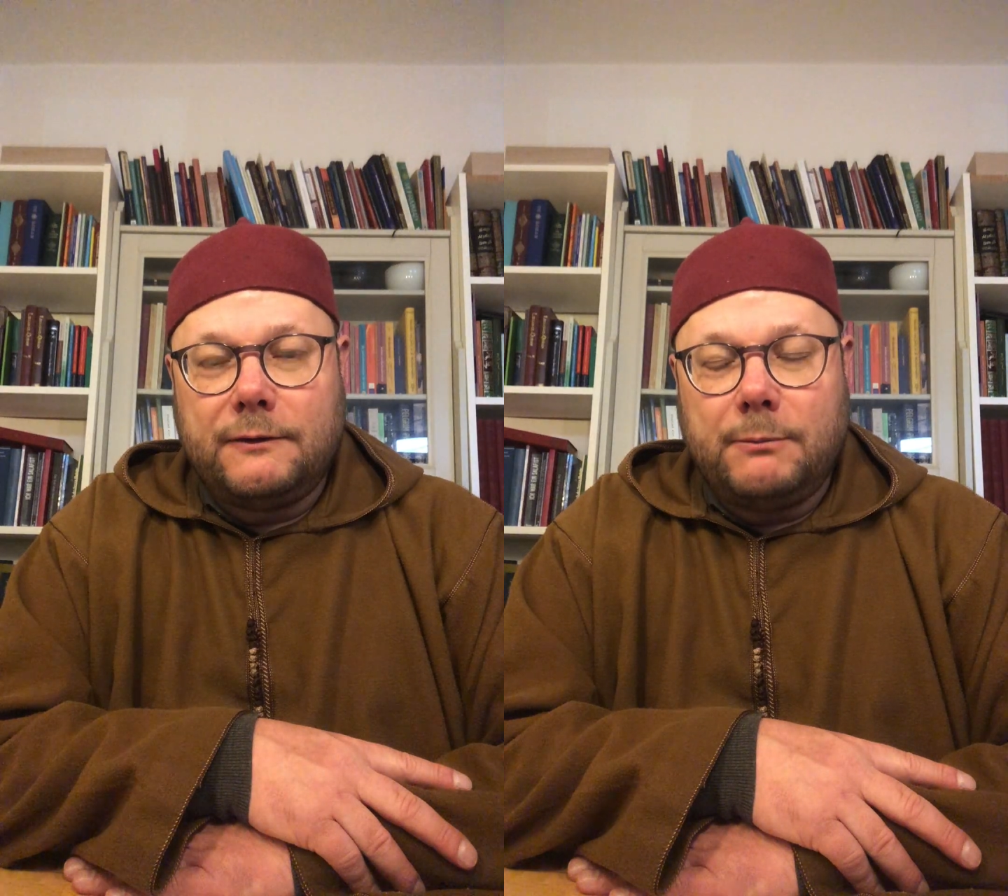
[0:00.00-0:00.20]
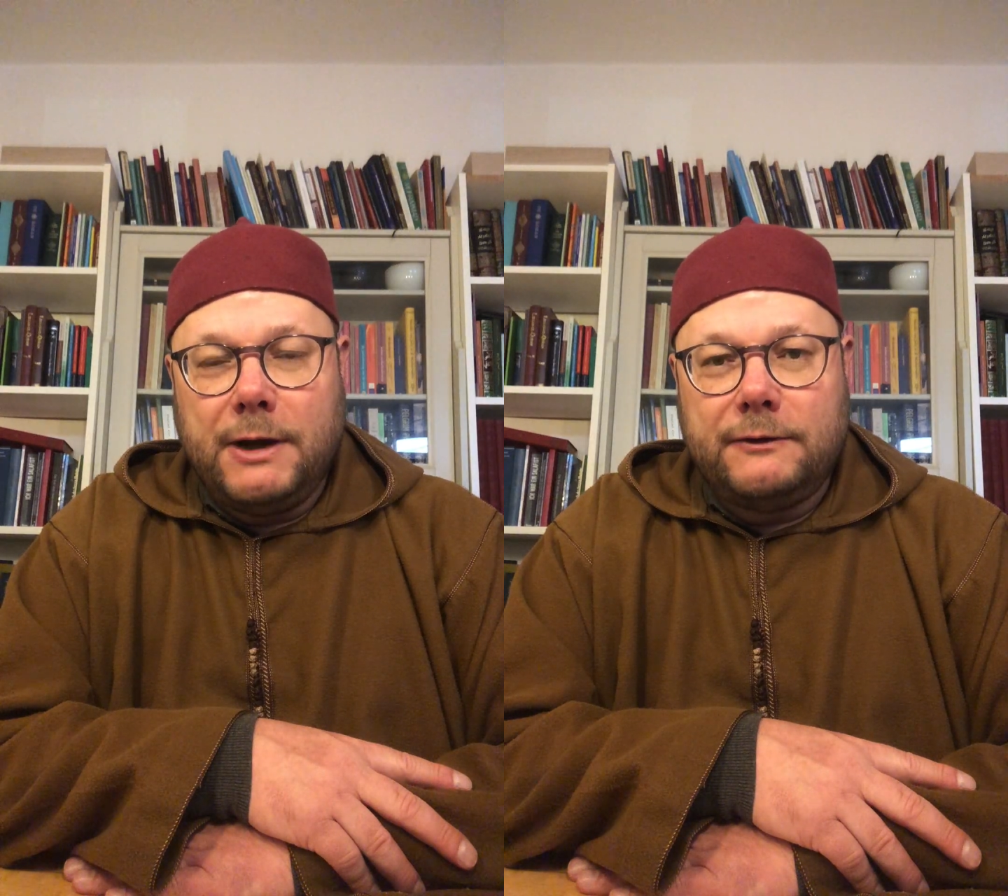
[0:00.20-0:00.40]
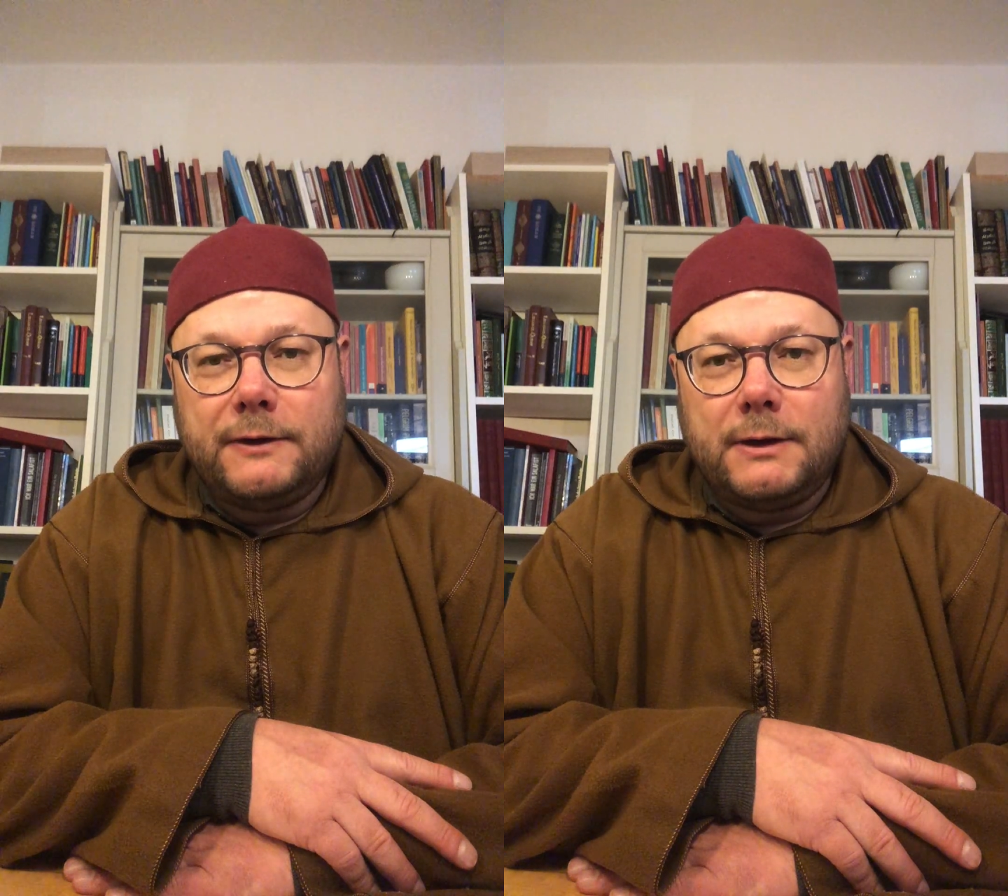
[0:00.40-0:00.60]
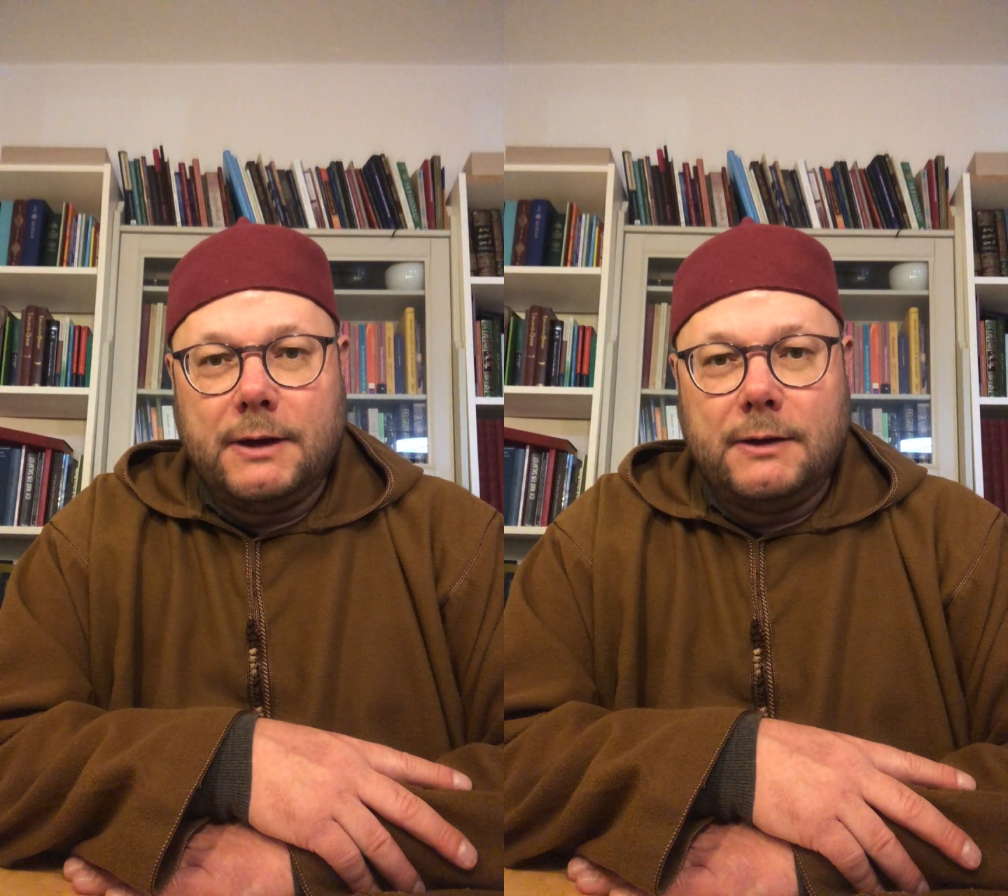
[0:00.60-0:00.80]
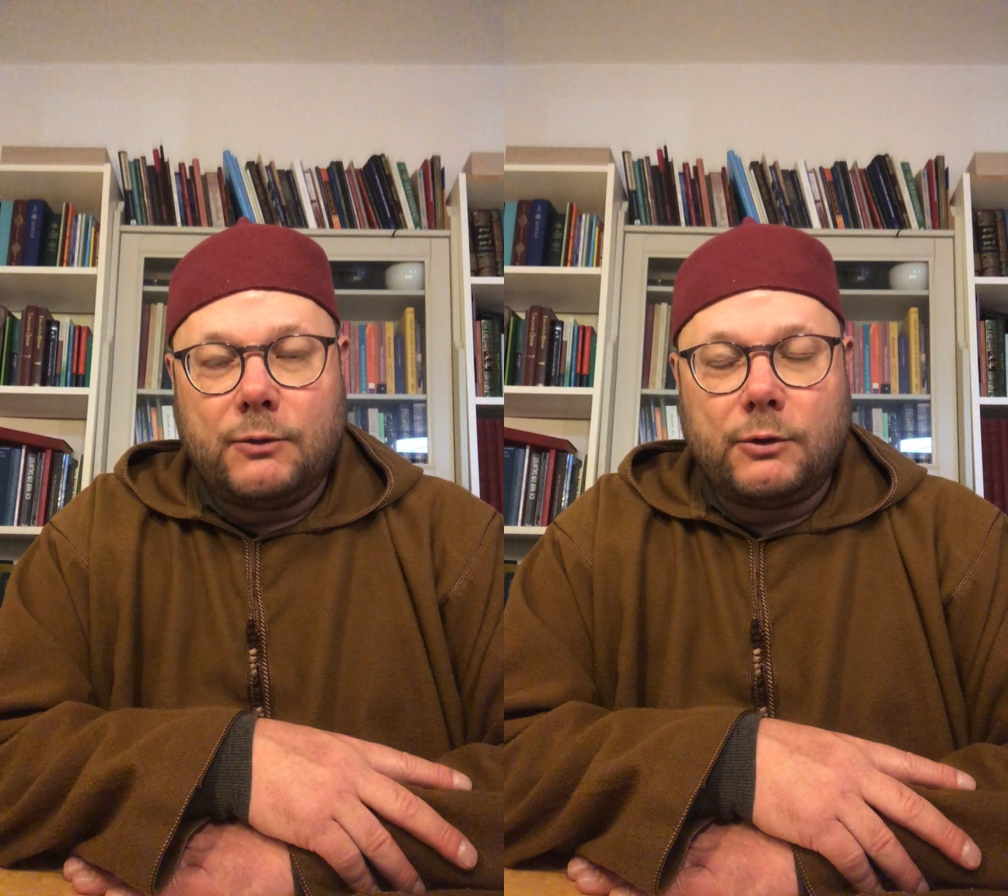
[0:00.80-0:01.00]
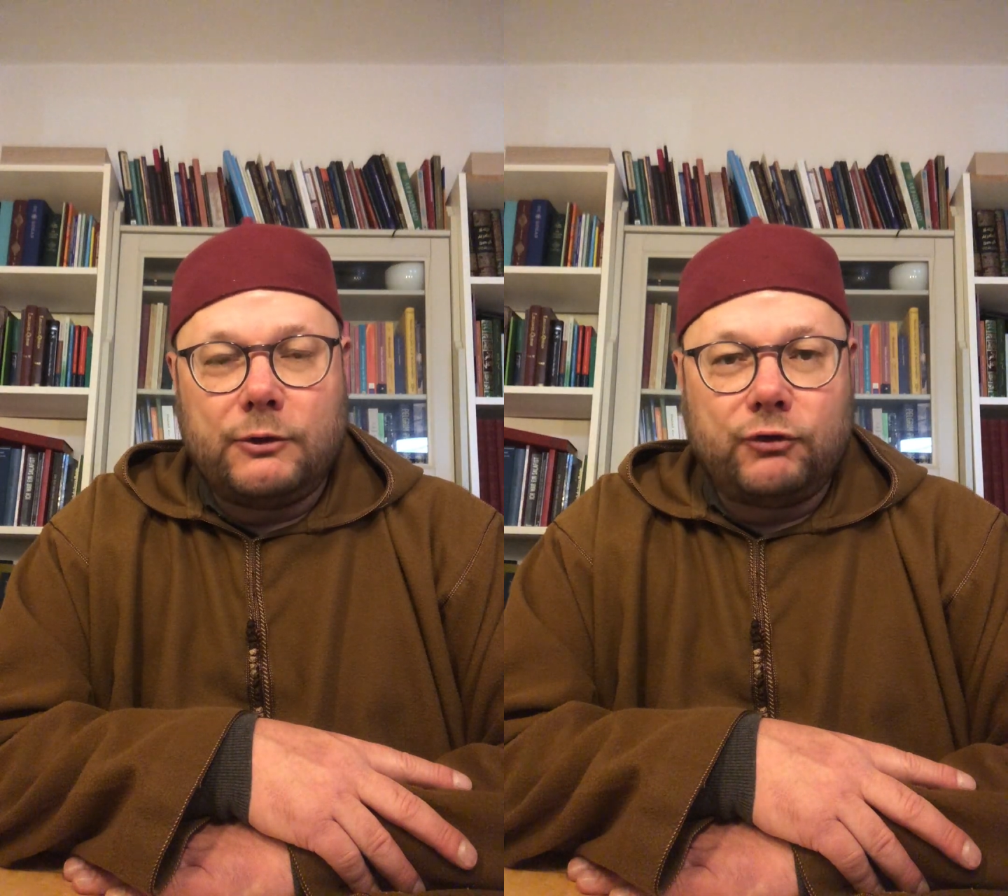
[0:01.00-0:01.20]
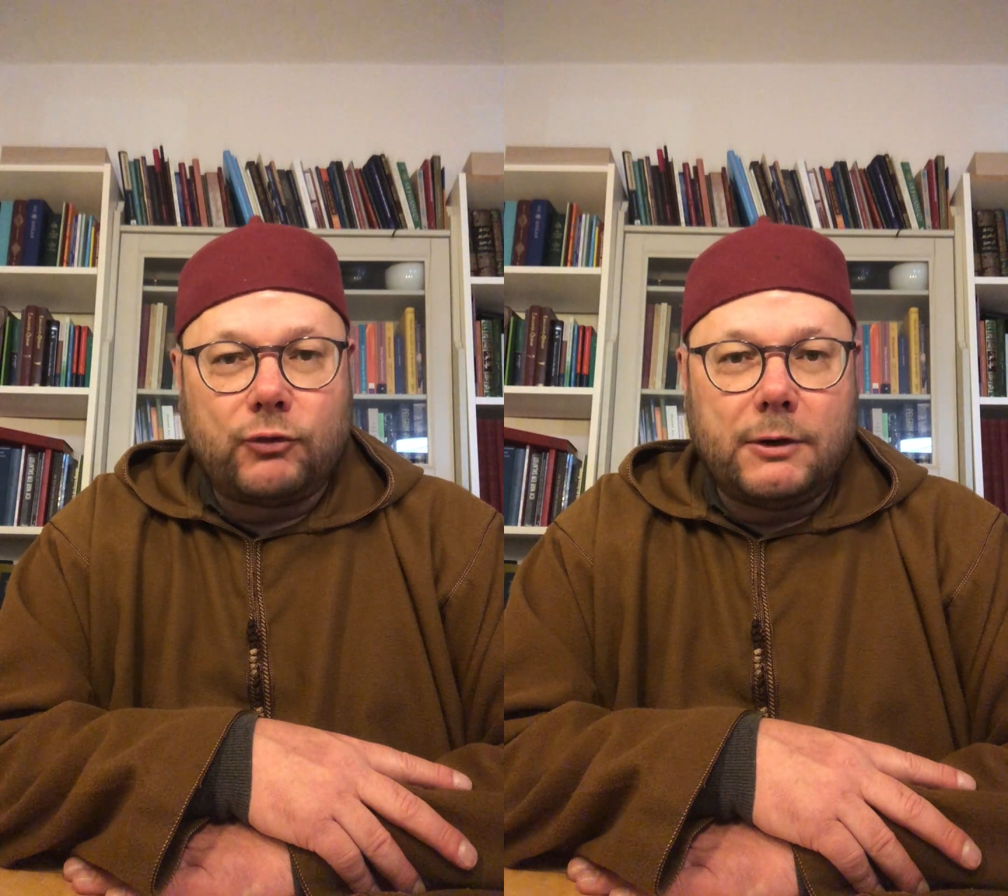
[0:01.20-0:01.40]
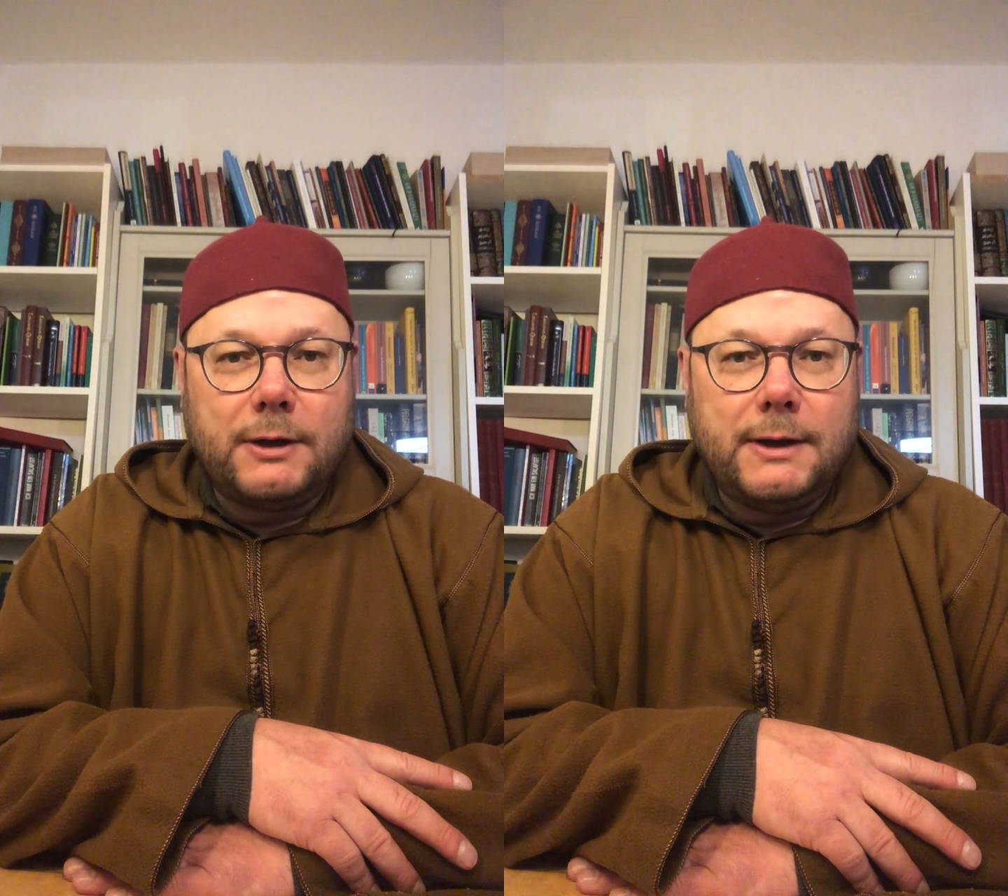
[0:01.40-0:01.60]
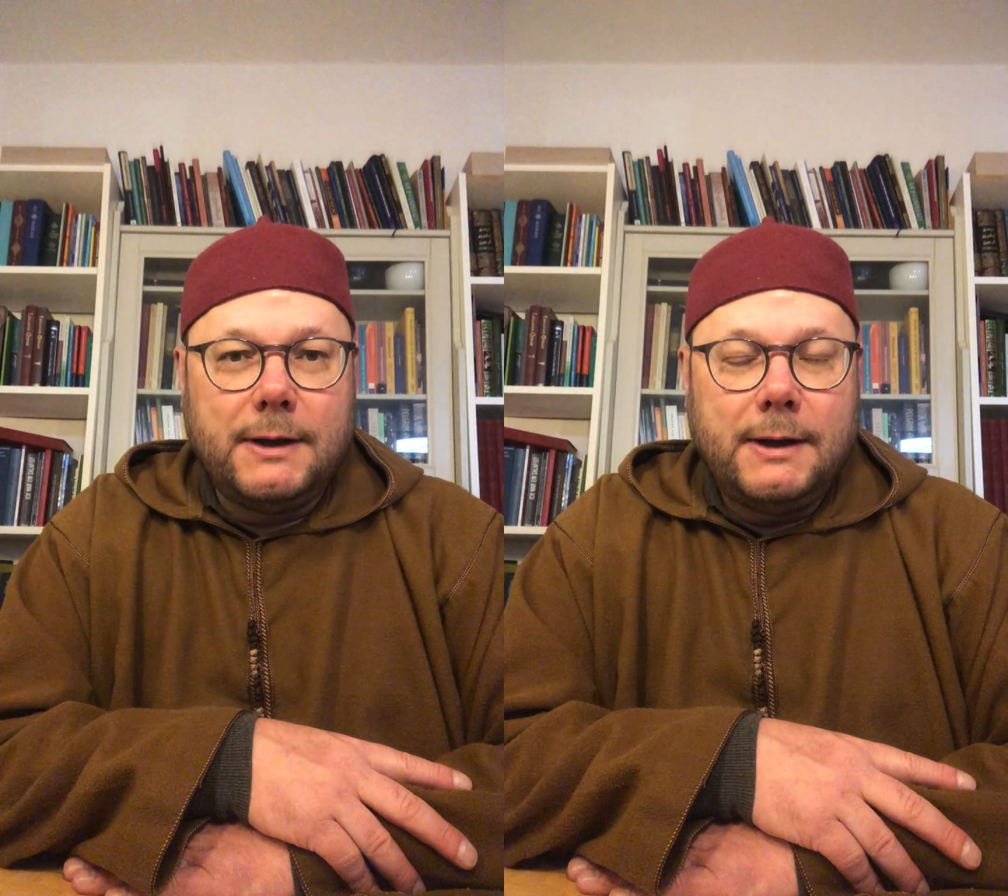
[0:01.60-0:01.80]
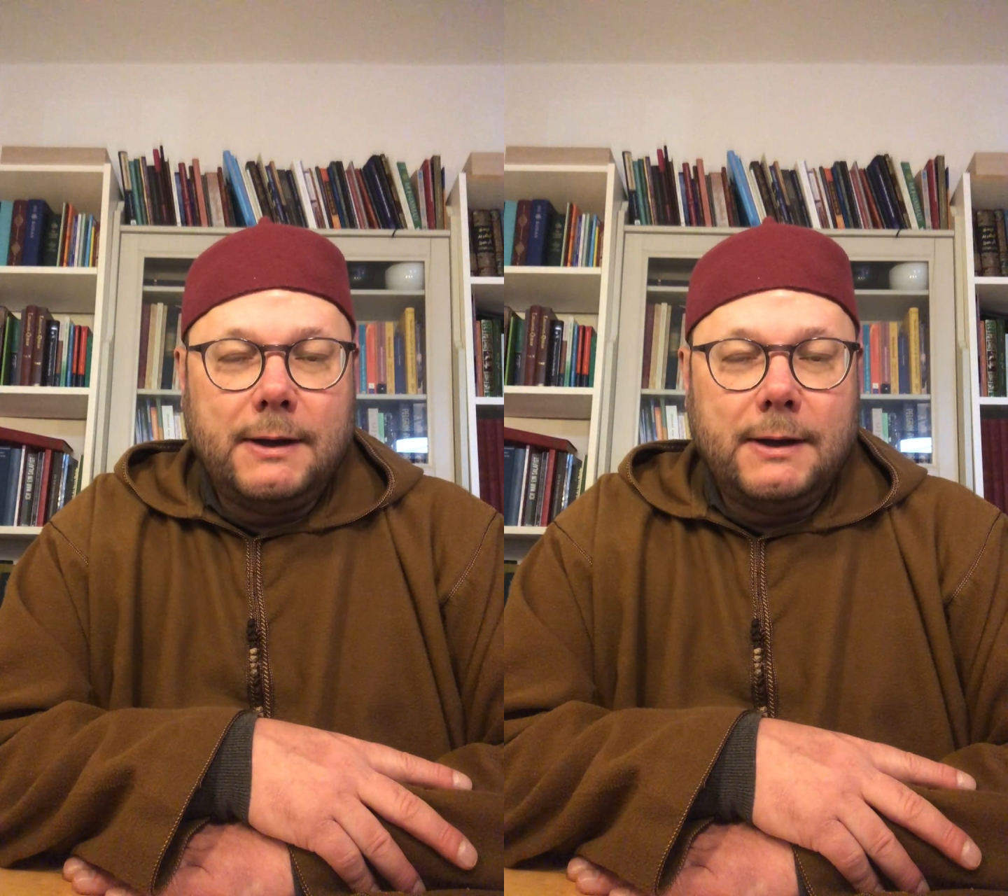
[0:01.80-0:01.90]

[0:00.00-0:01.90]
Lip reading: basically or shortly